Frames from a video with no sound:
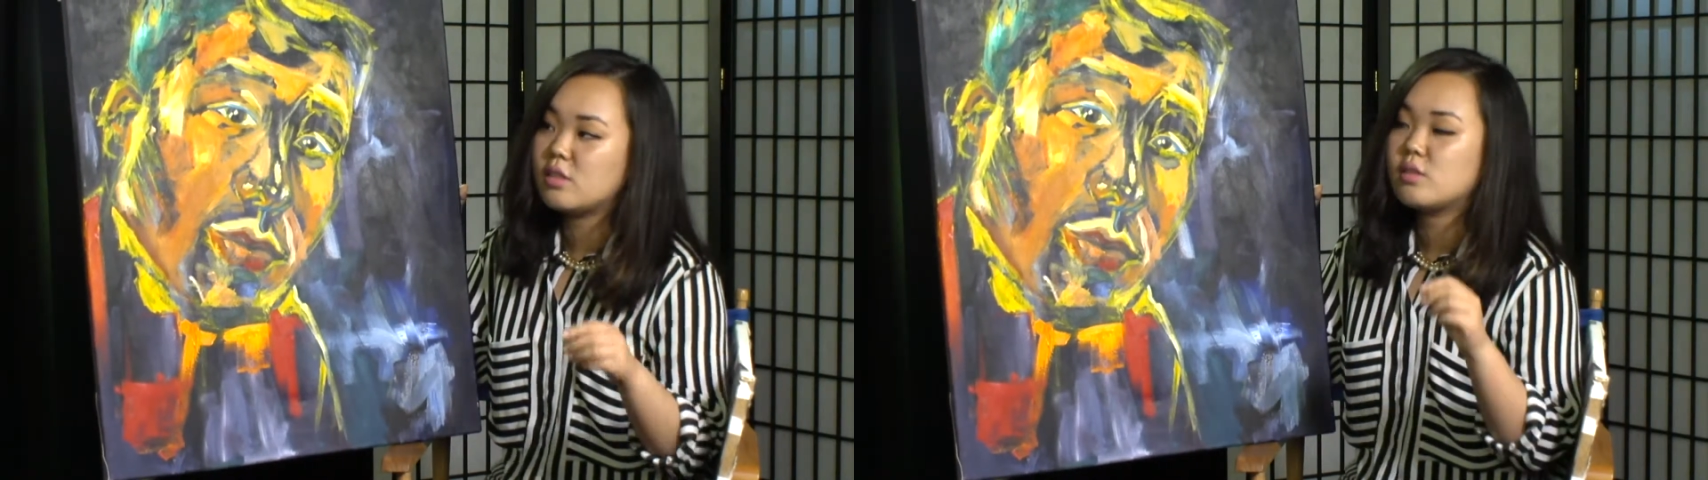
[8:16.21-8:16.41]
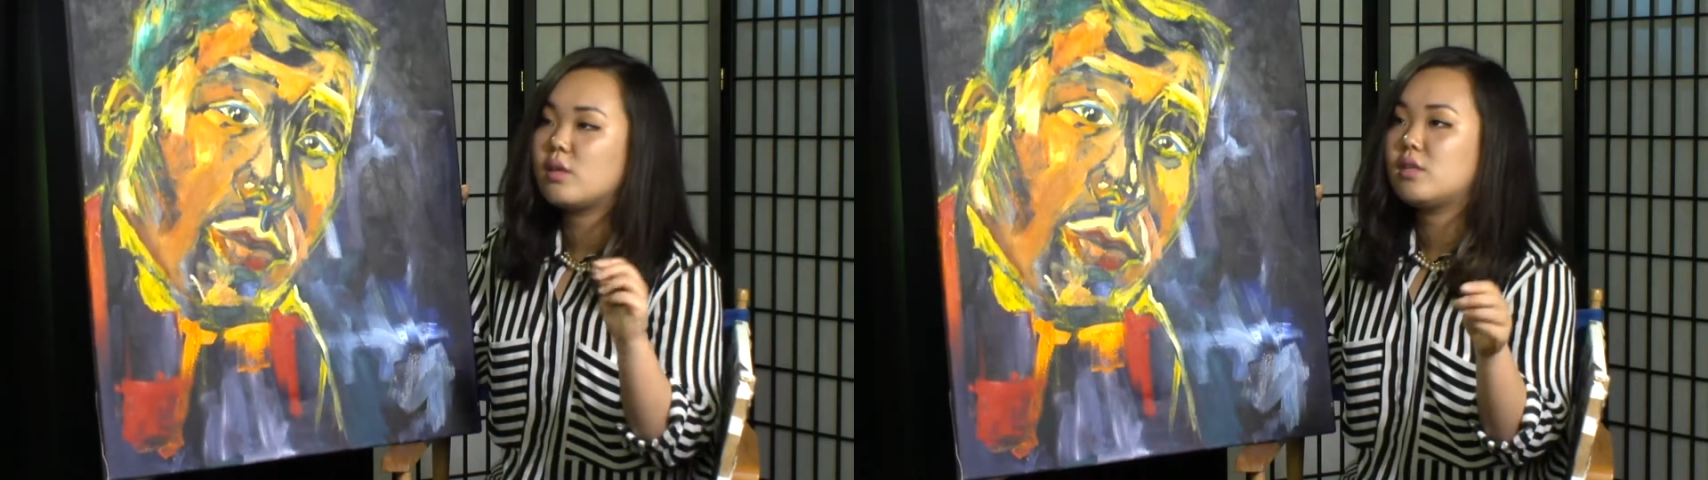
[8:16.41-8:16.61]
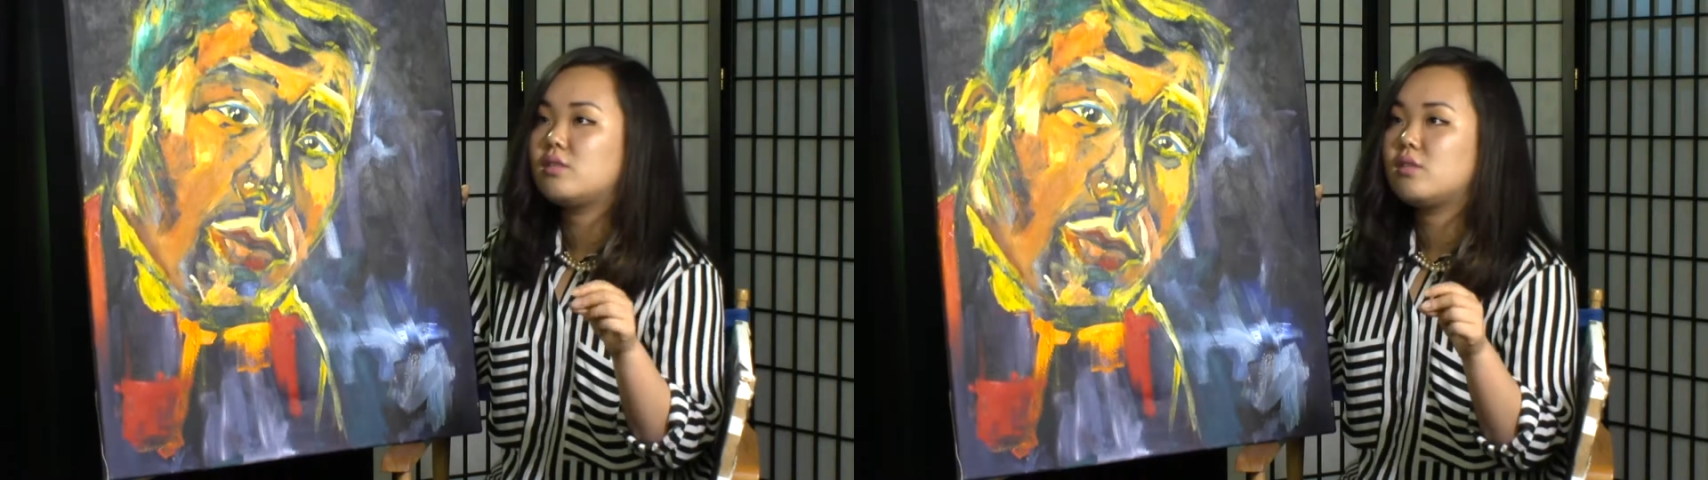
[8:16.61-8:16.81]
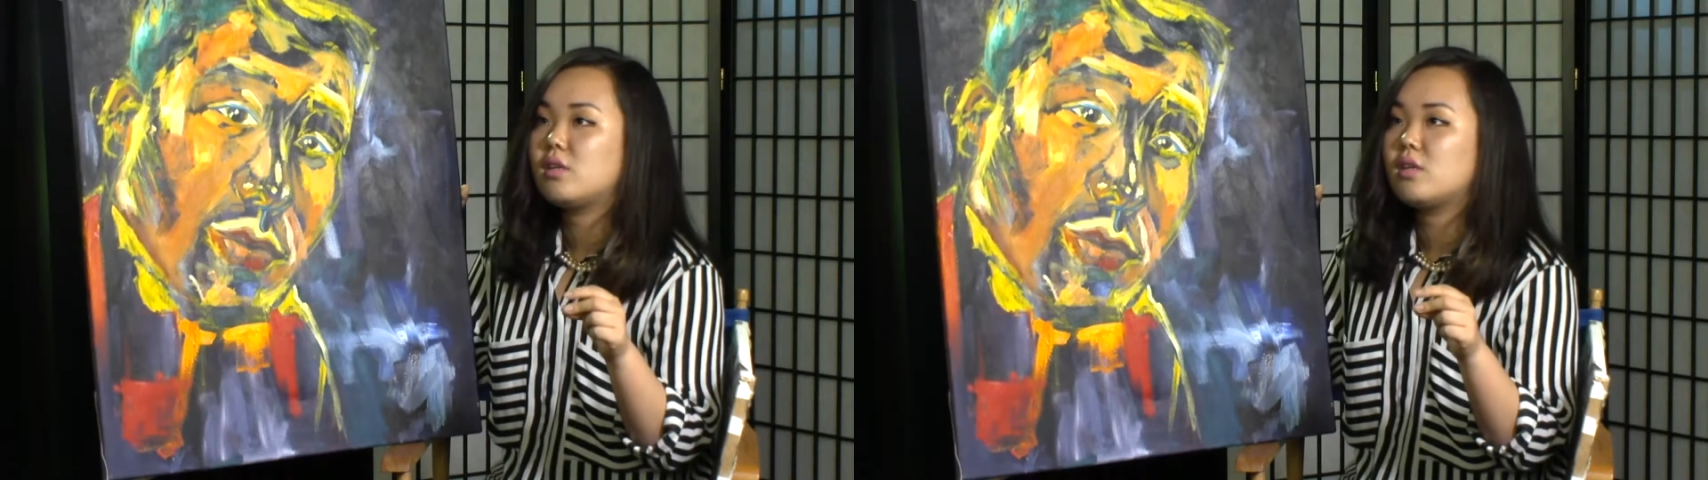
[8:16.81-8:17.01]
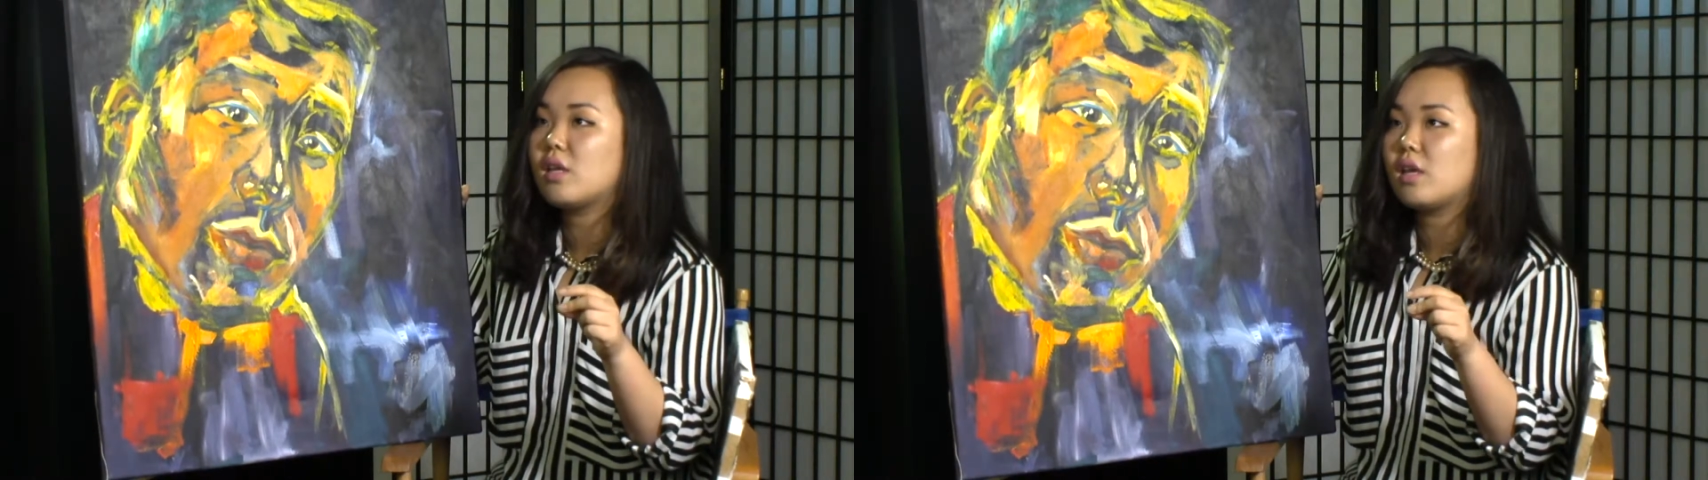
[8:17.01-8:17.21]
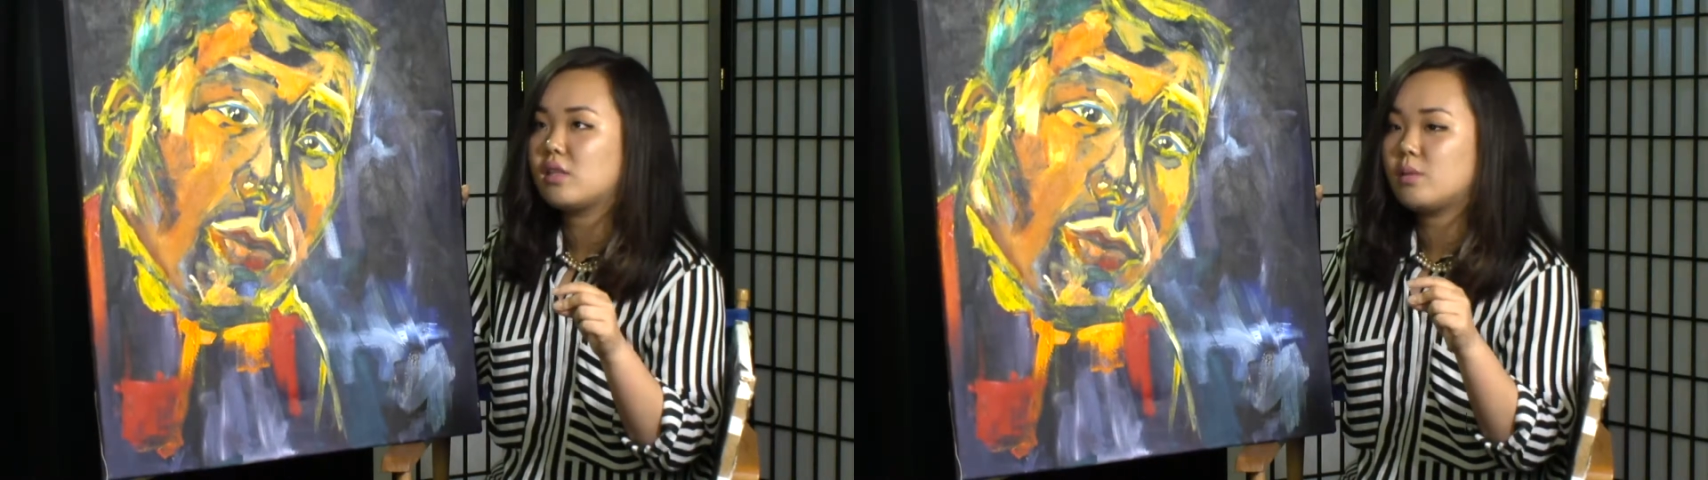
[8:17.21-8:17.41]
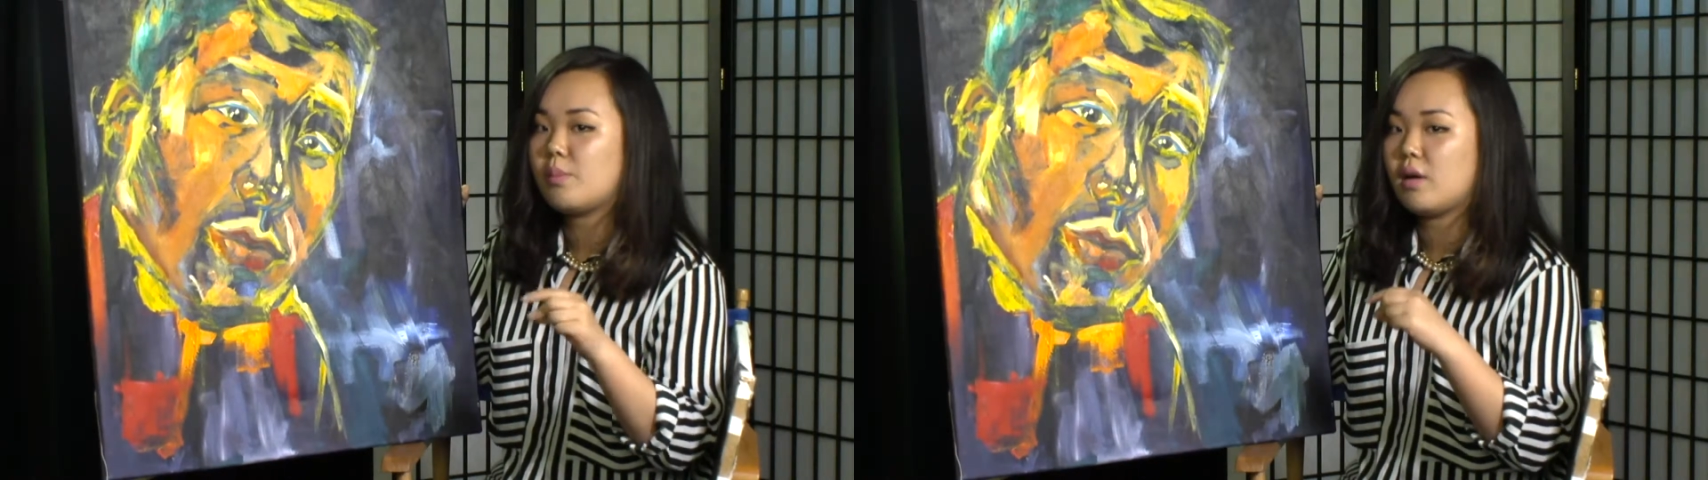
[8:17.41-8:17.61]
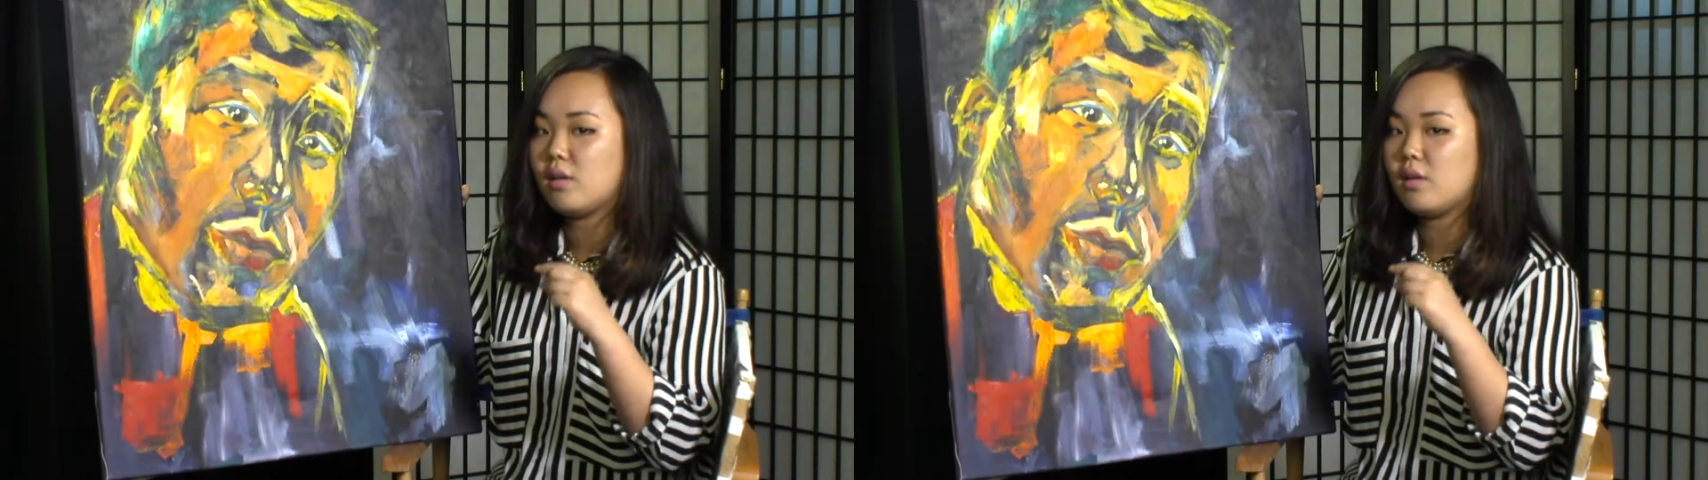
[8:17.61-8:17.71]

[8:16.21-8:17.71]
So it's about